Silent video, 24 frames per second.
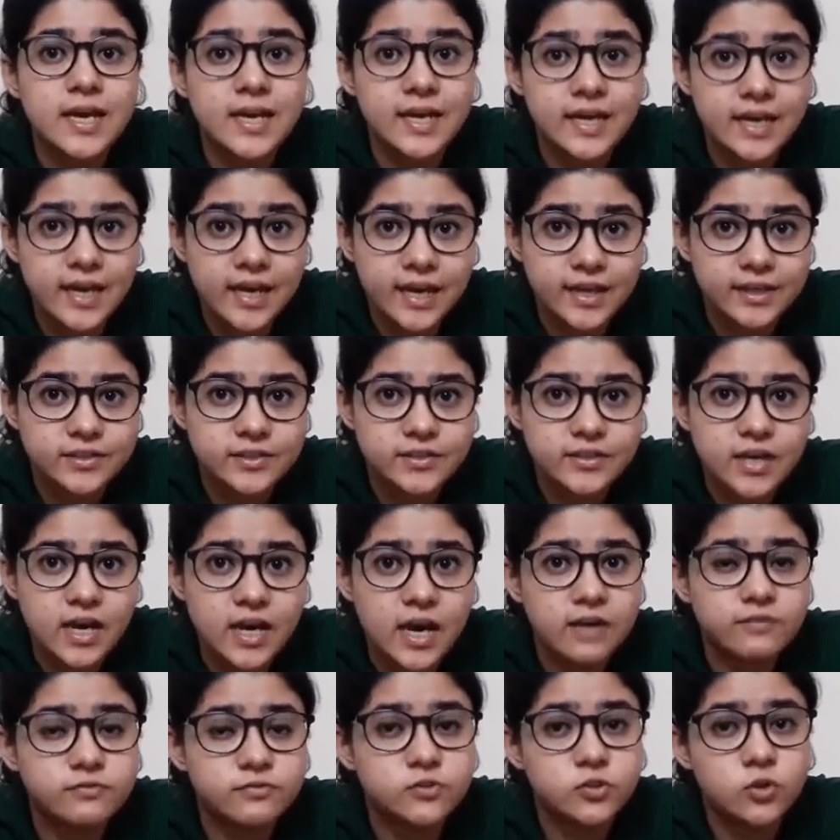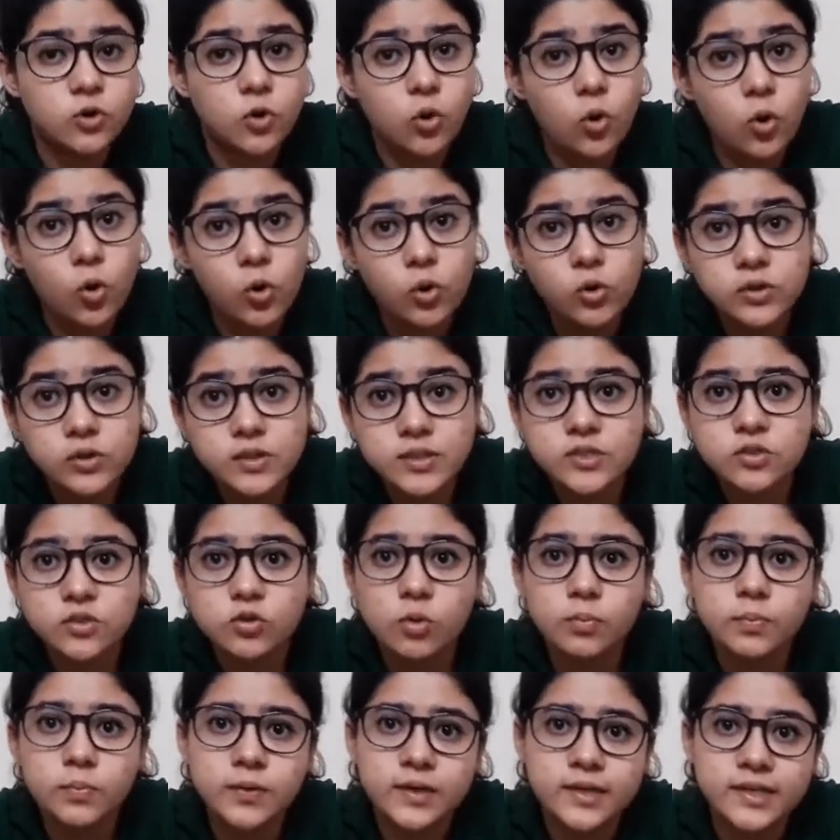Next, after all these
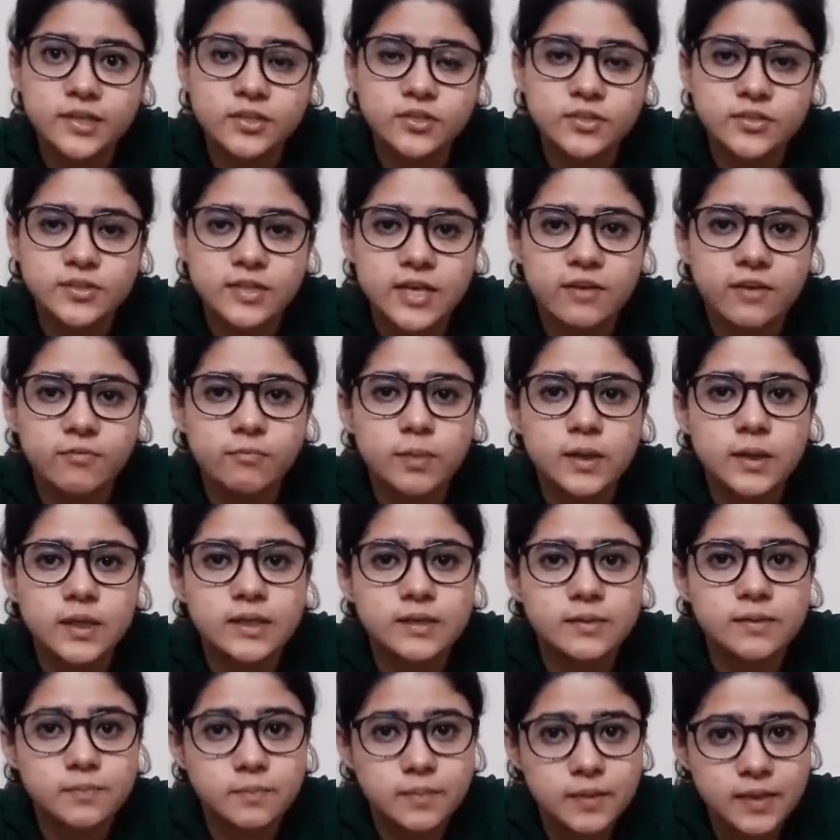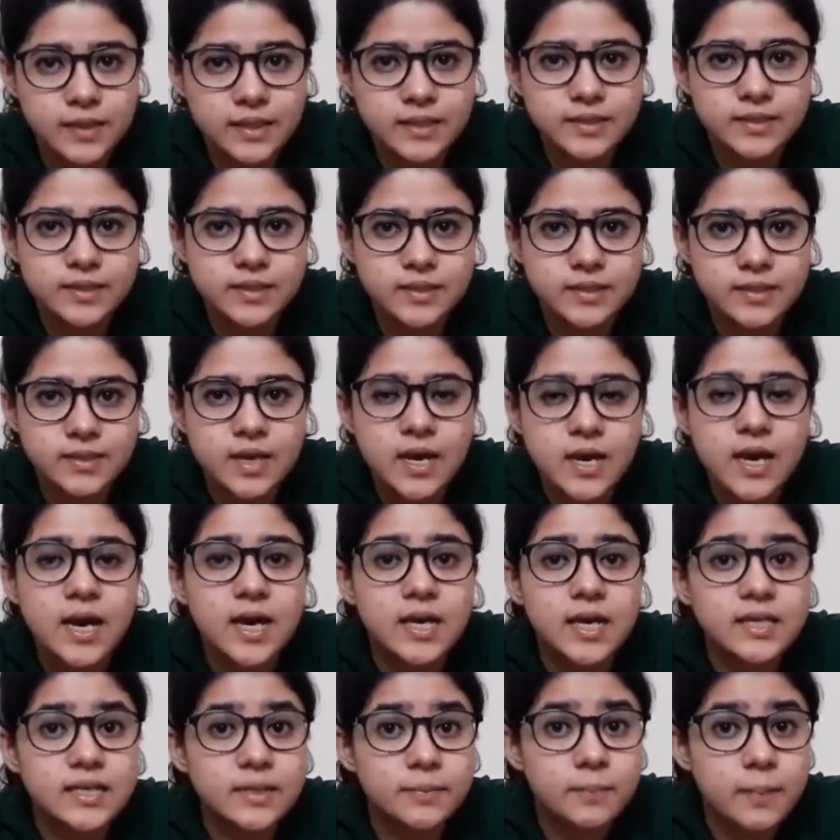operations have been completed,
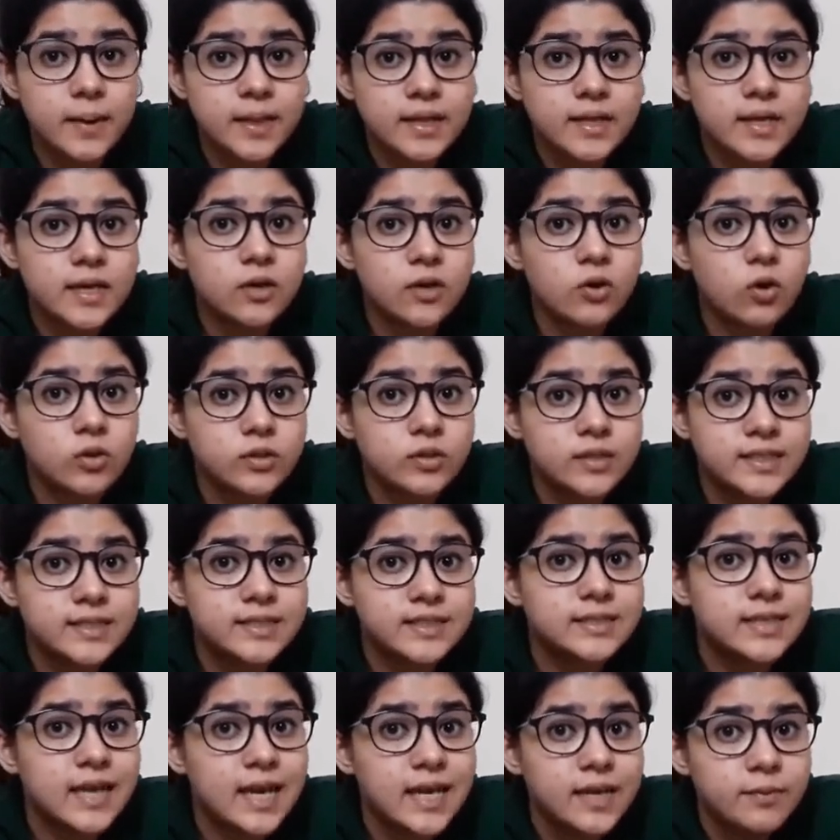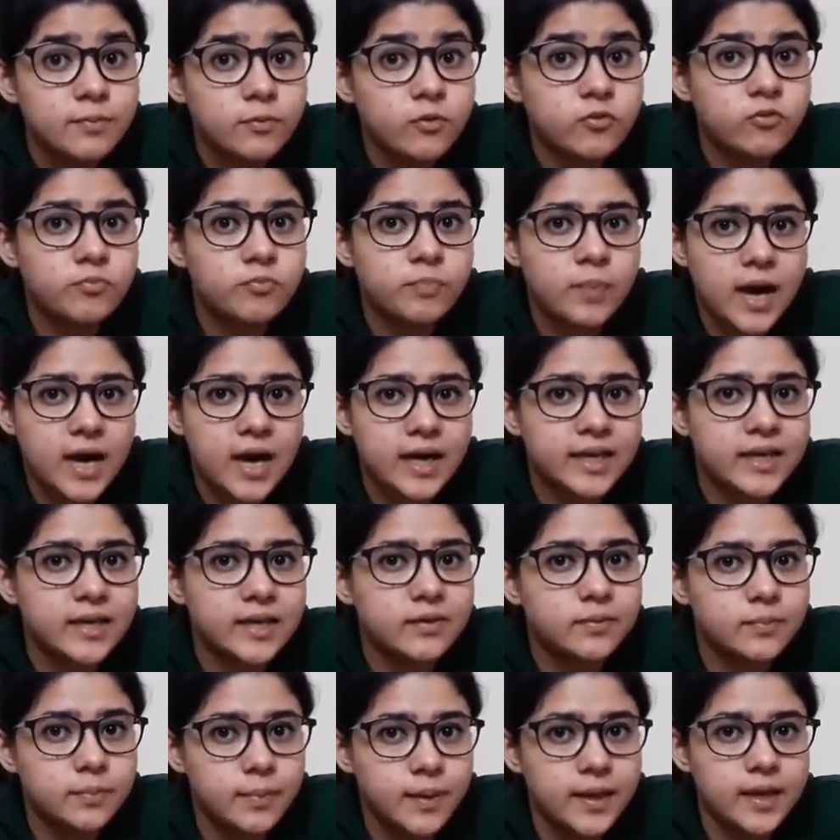depending on the type of
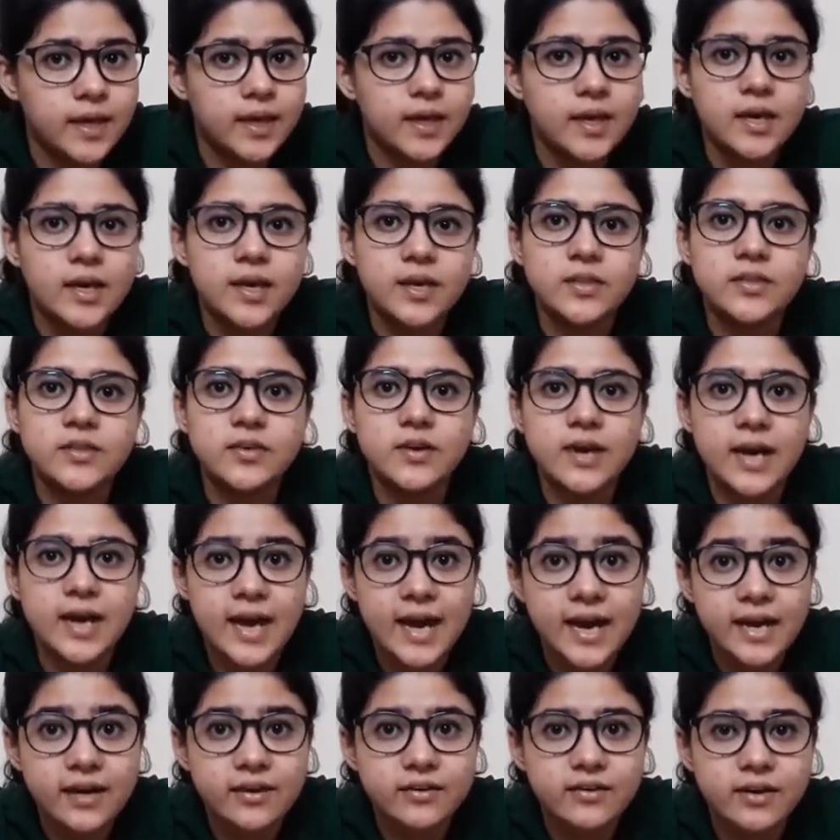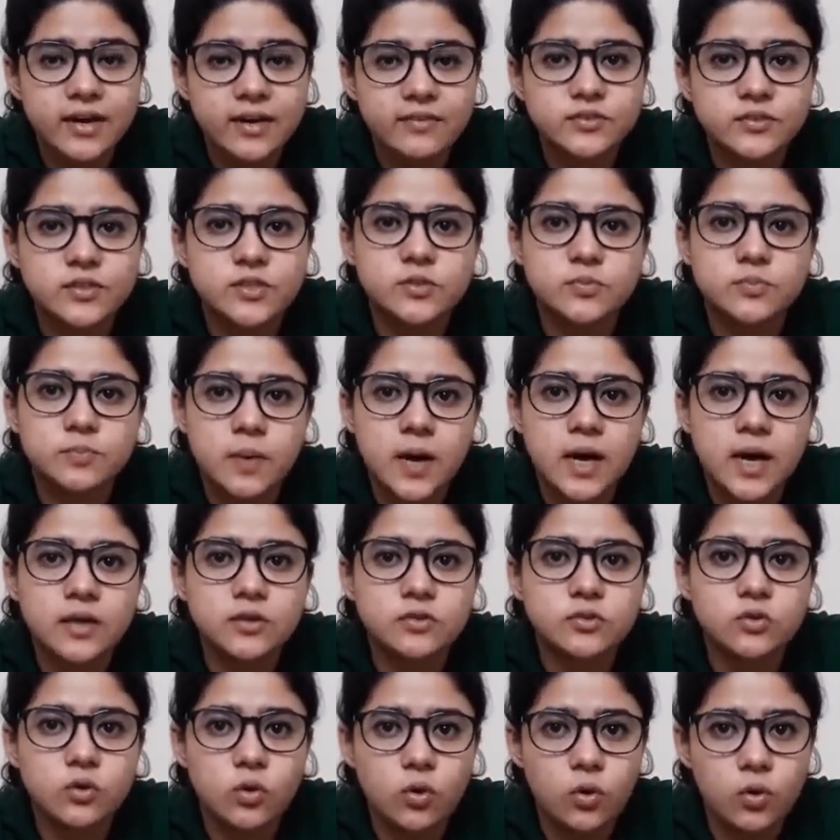parking bay the aircraft is
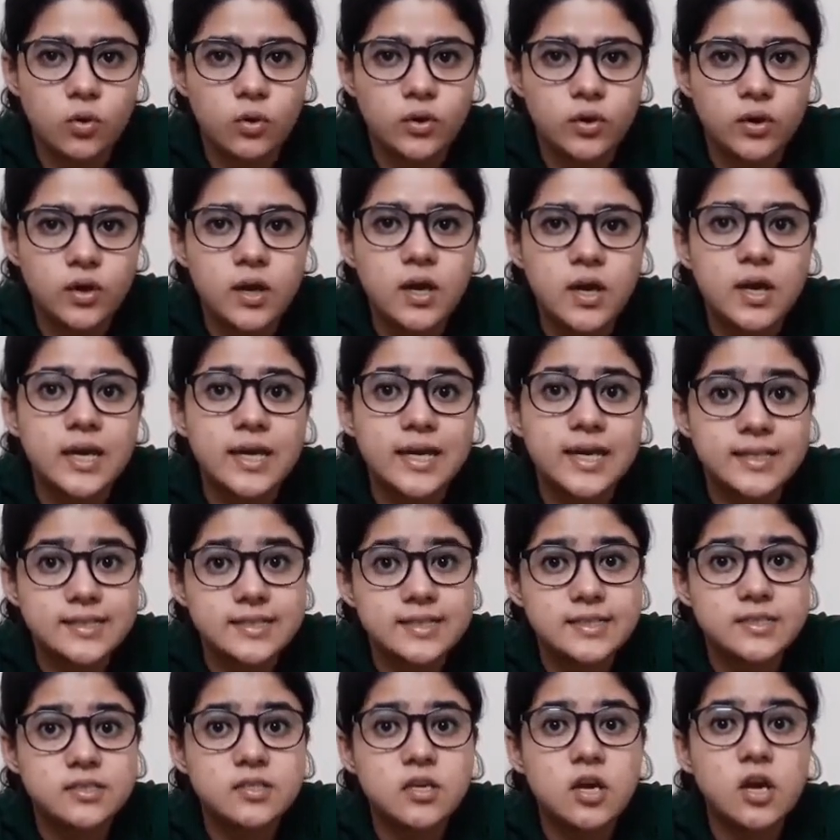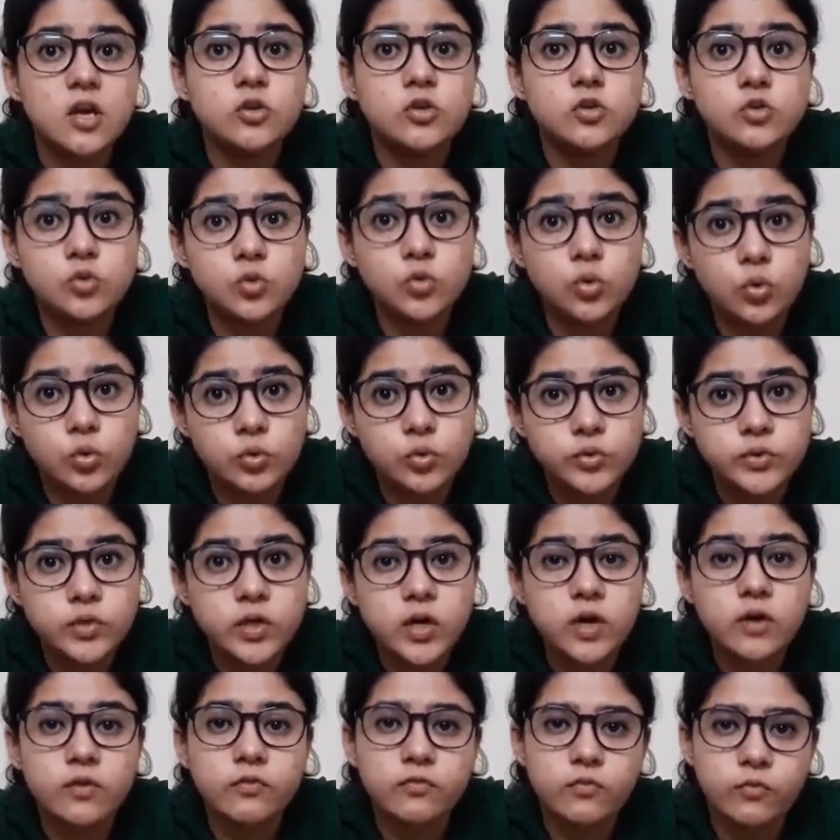parked on, it is towed
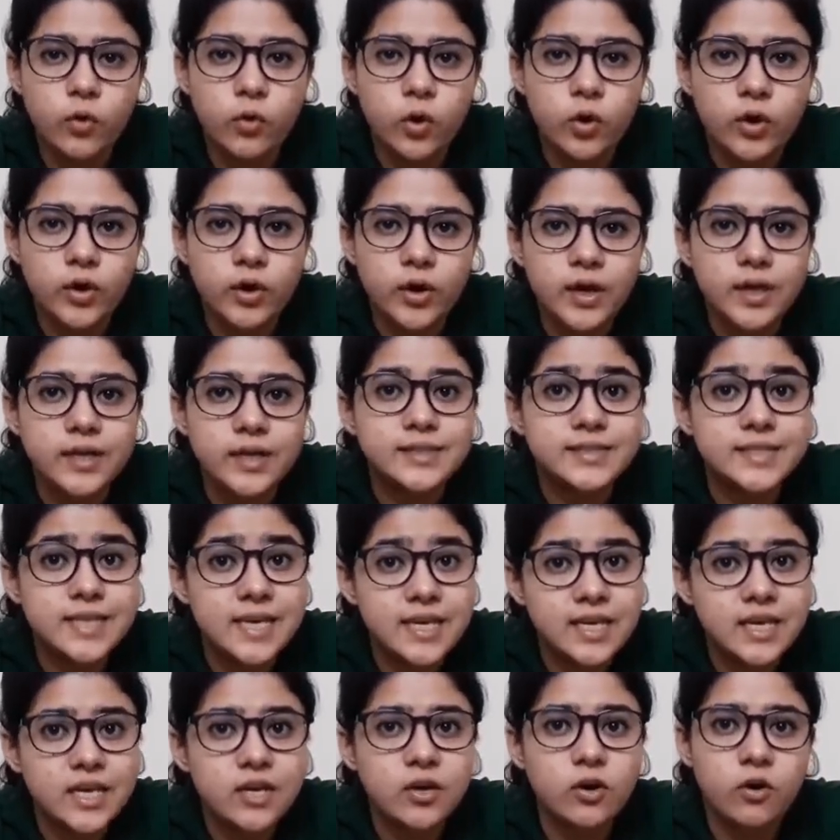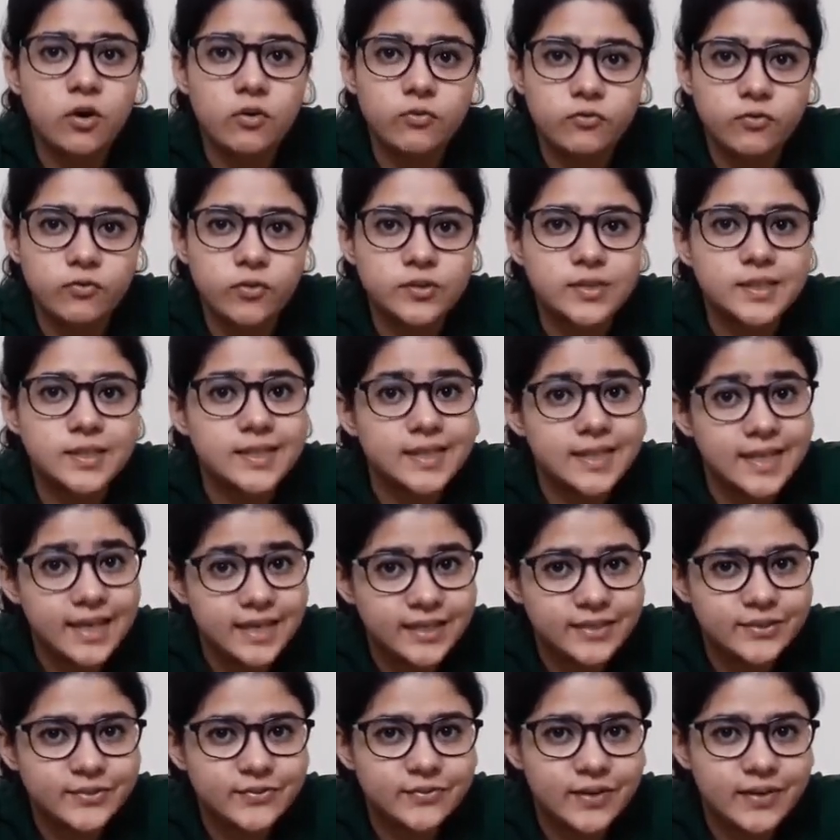for taking off for the
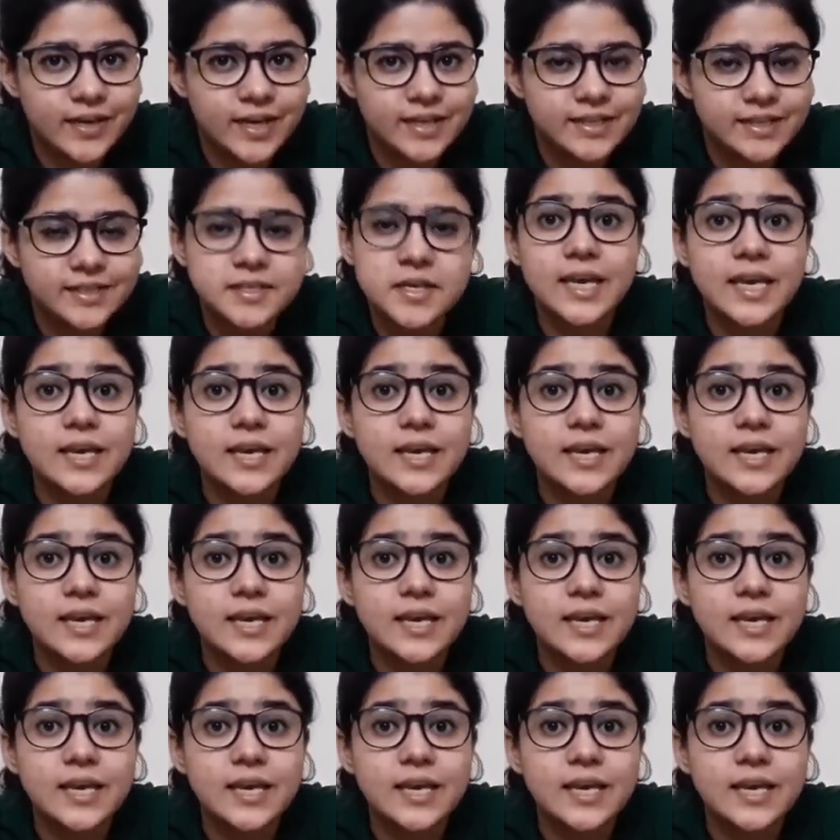next flight.